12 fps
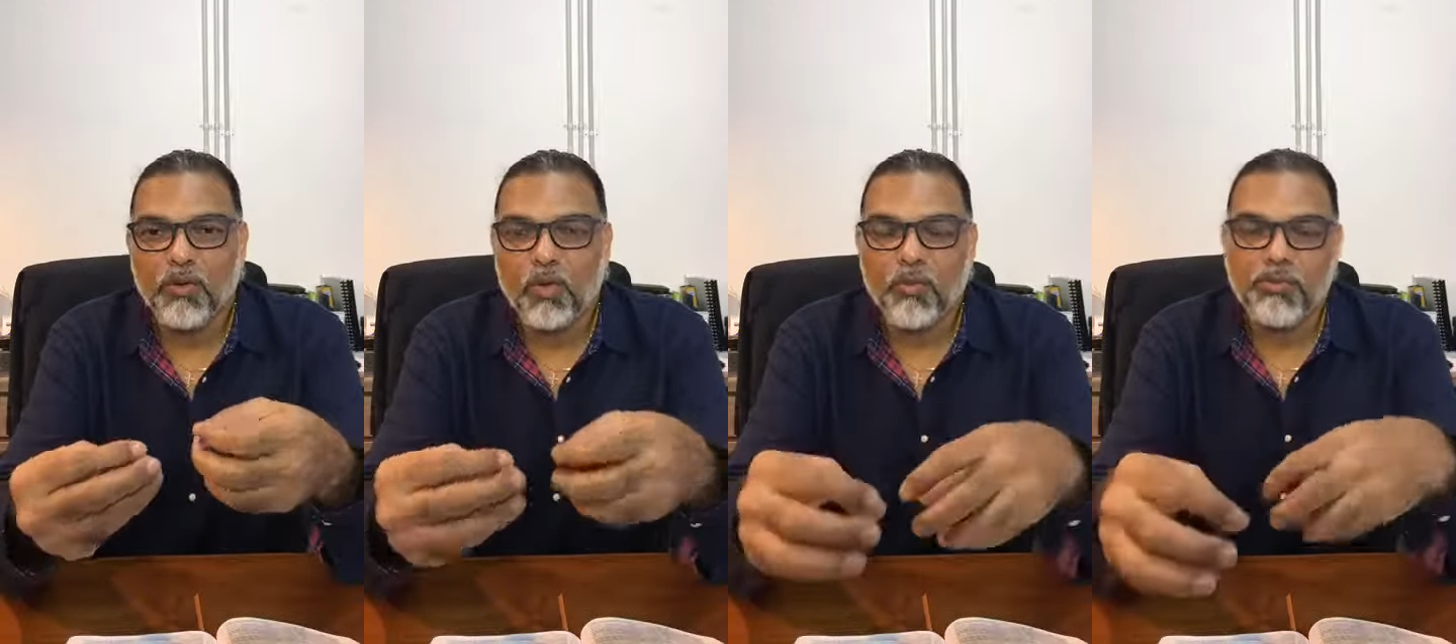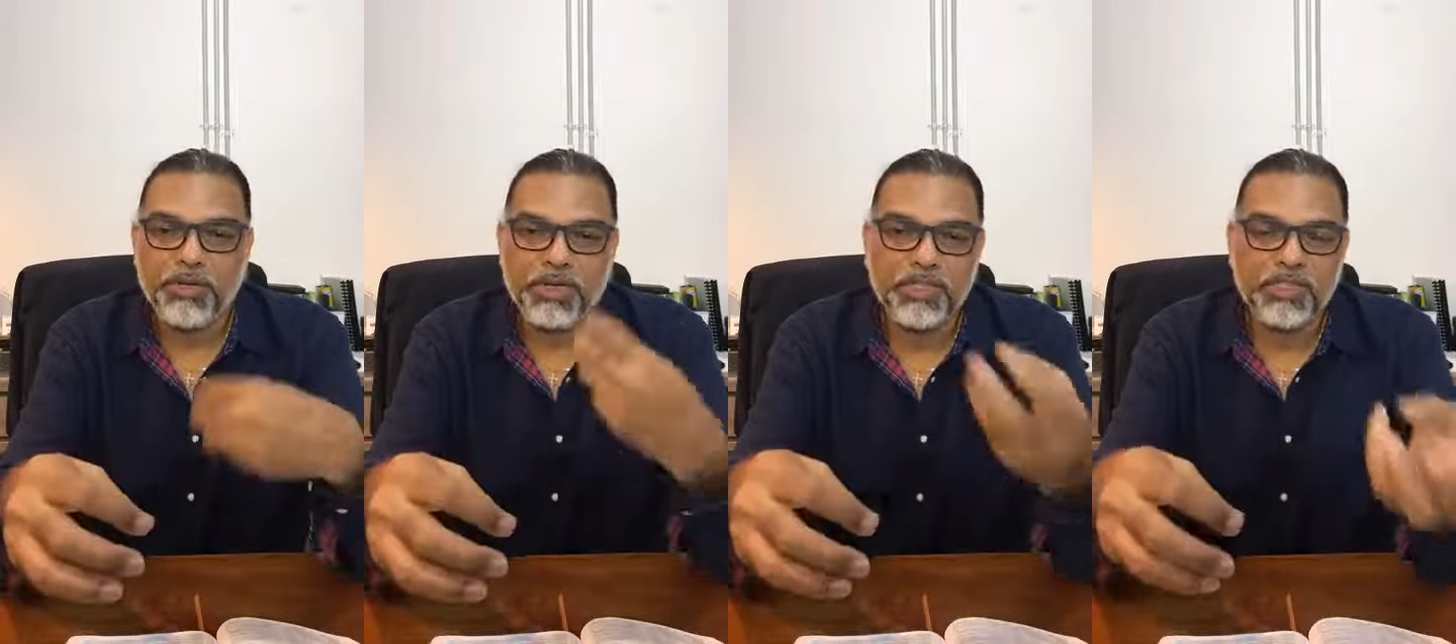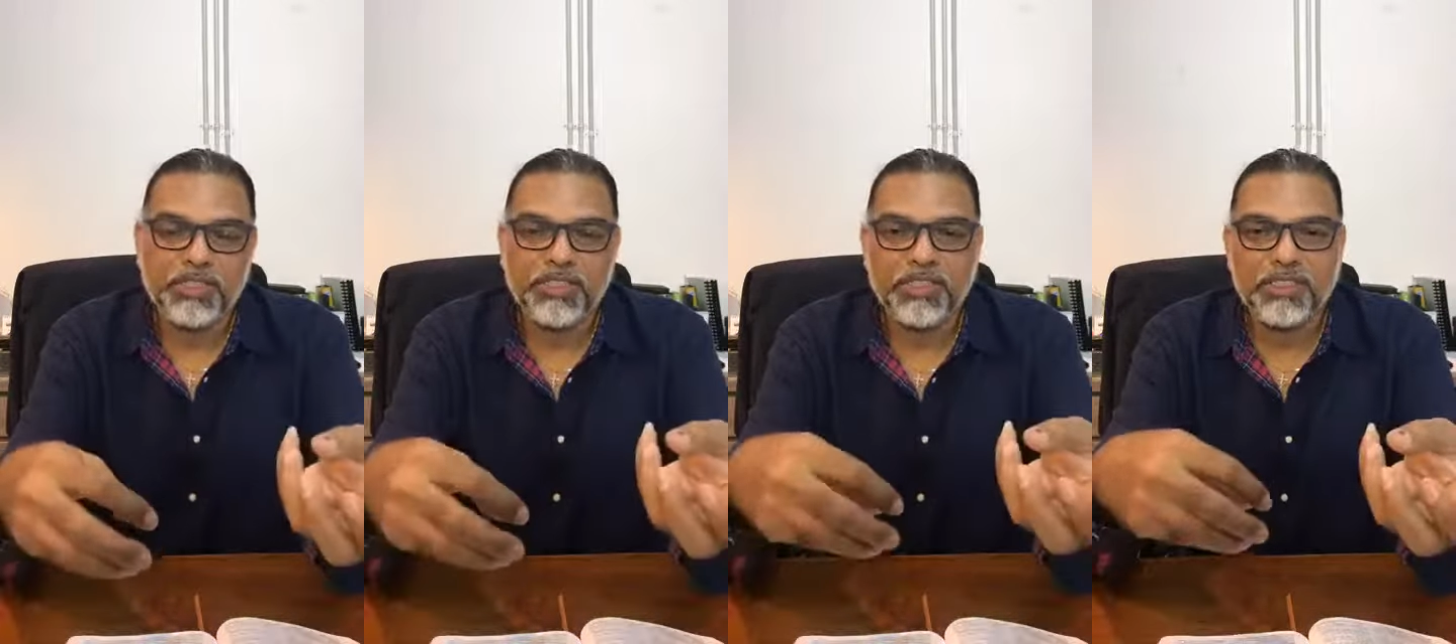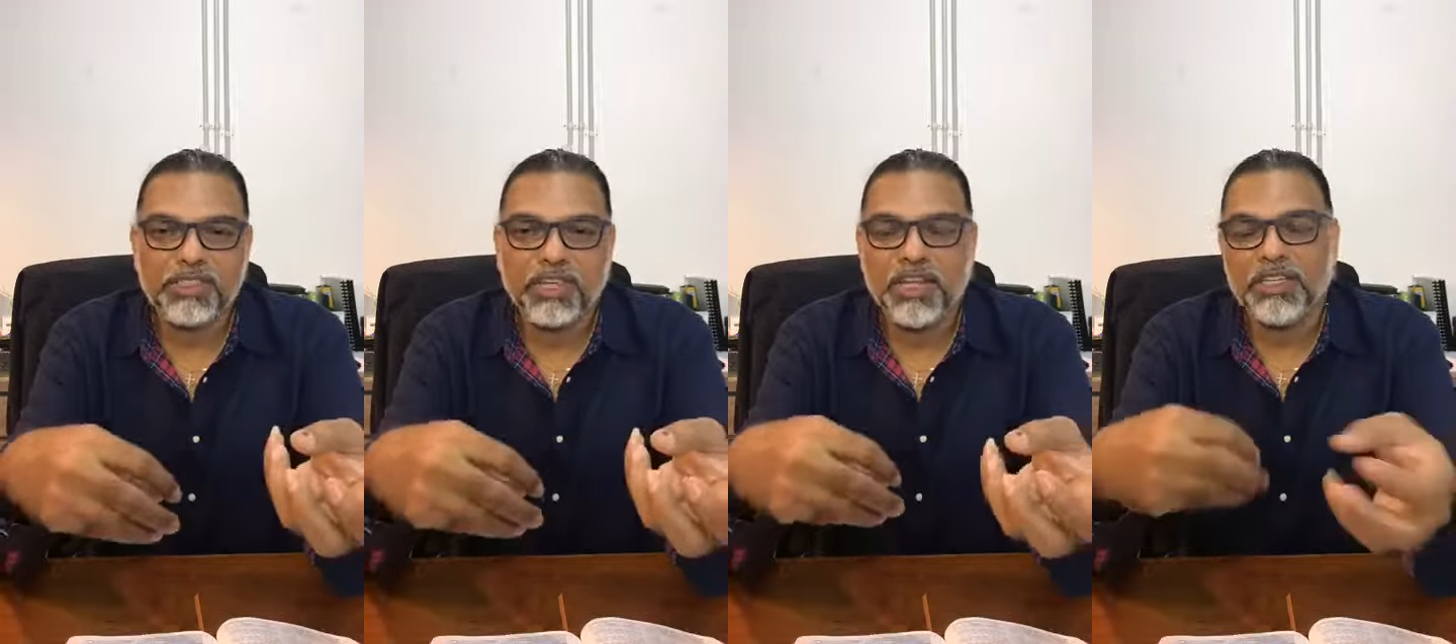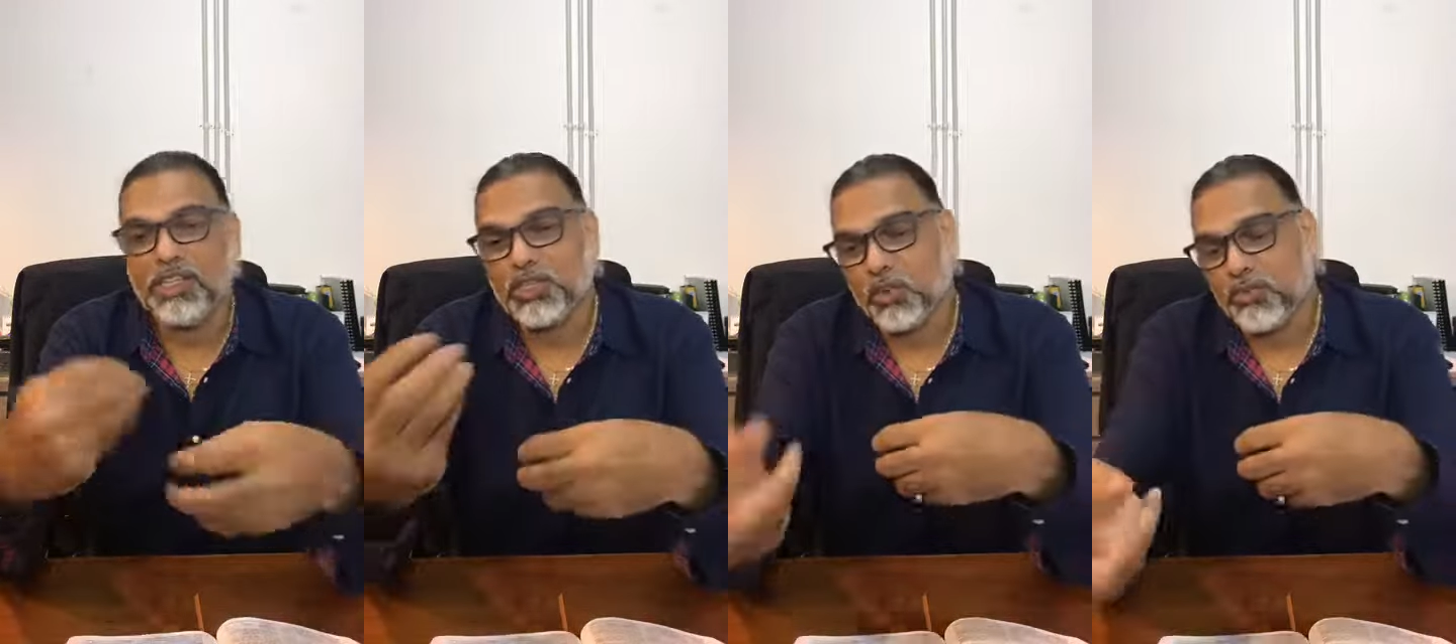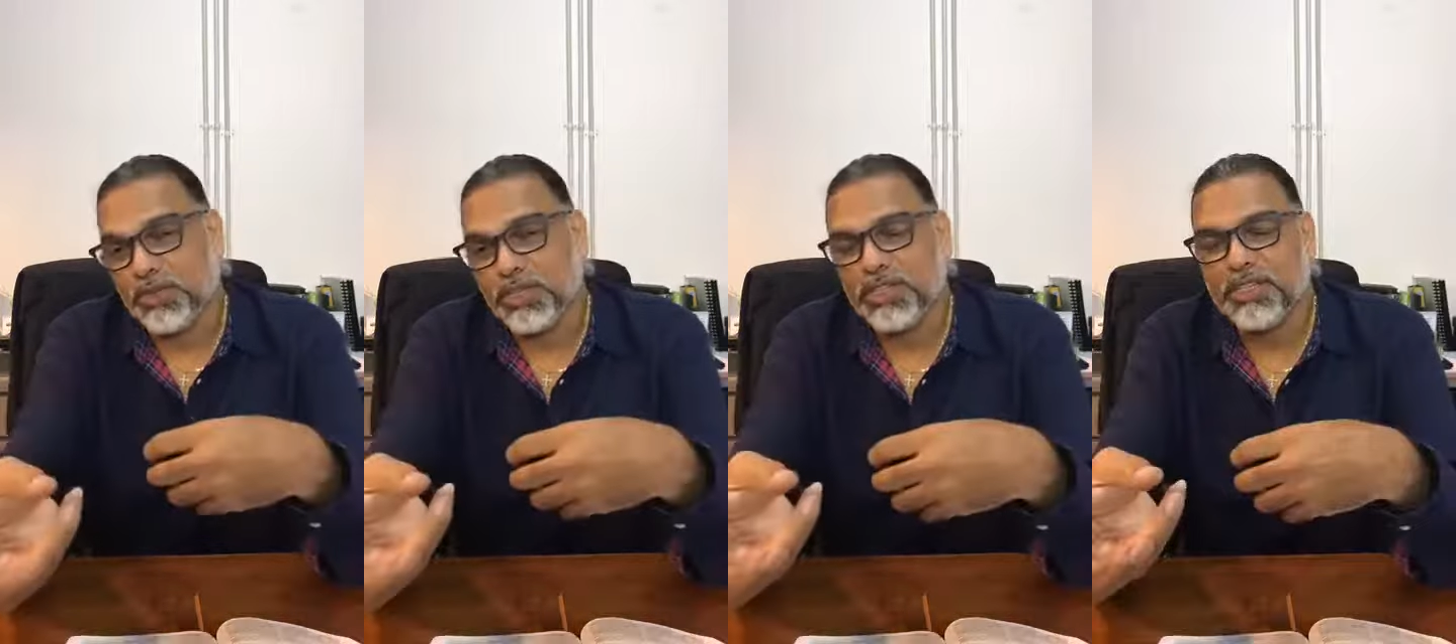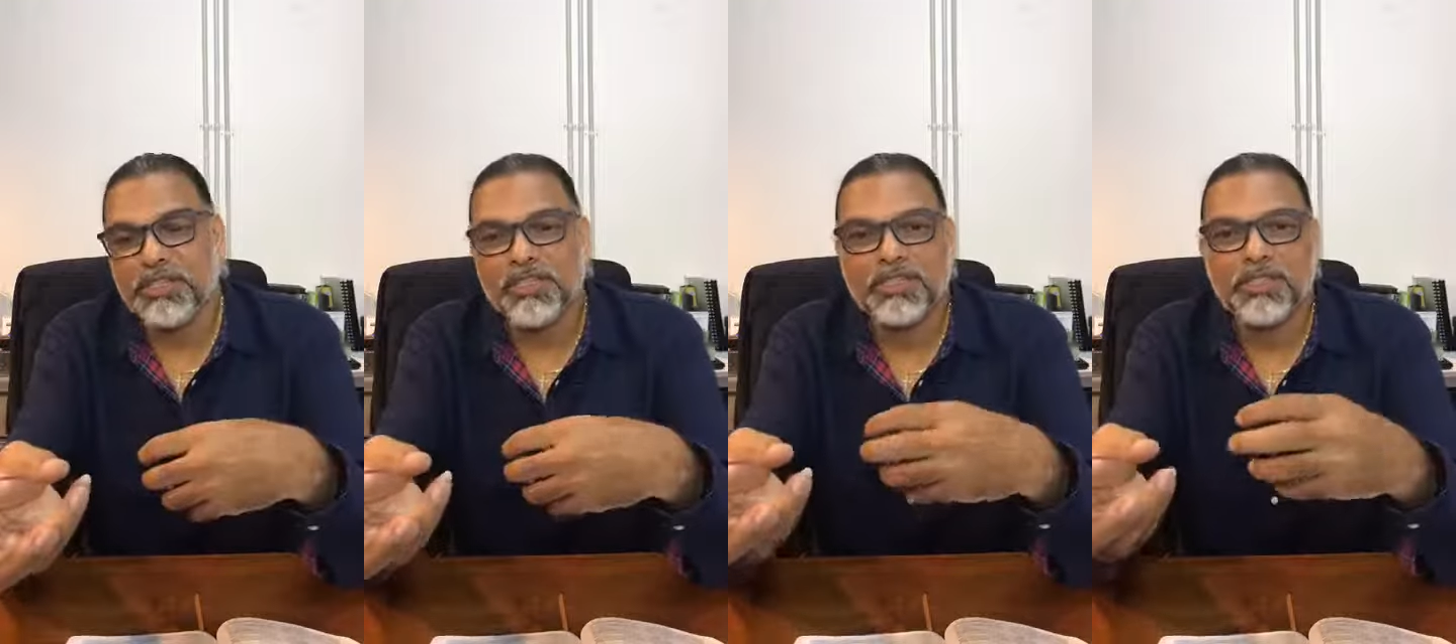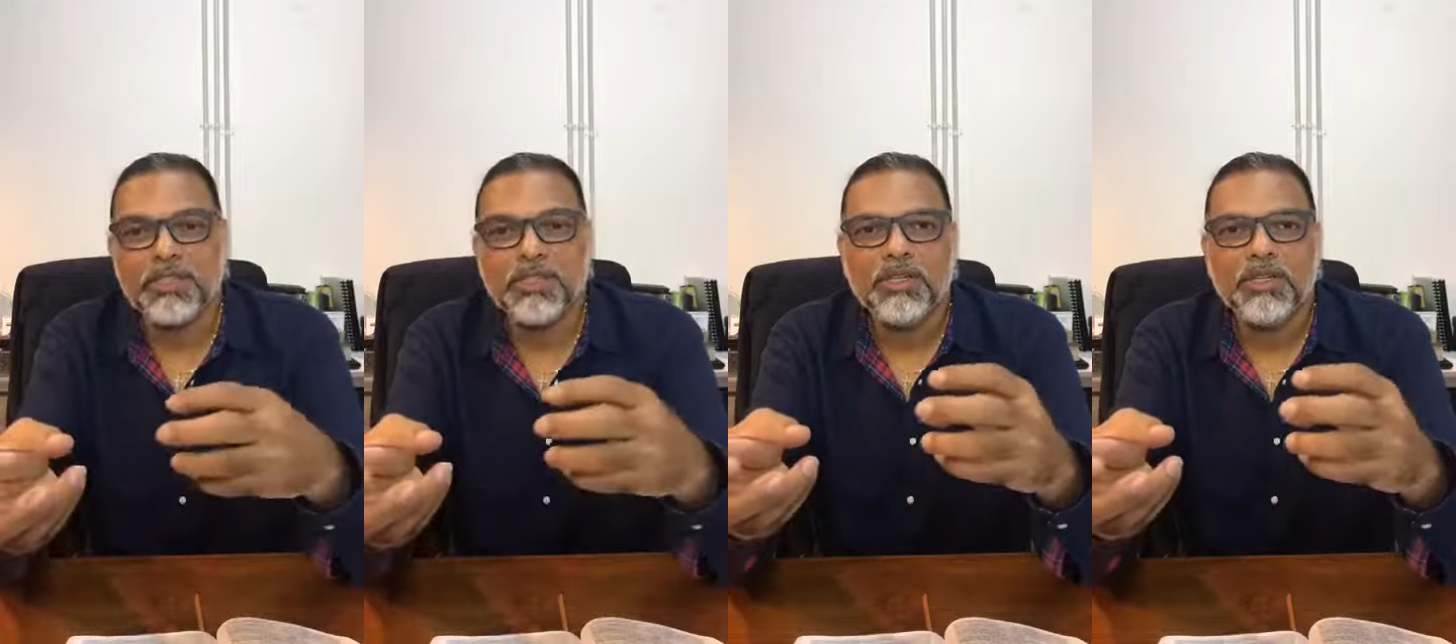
obedience and disobedience.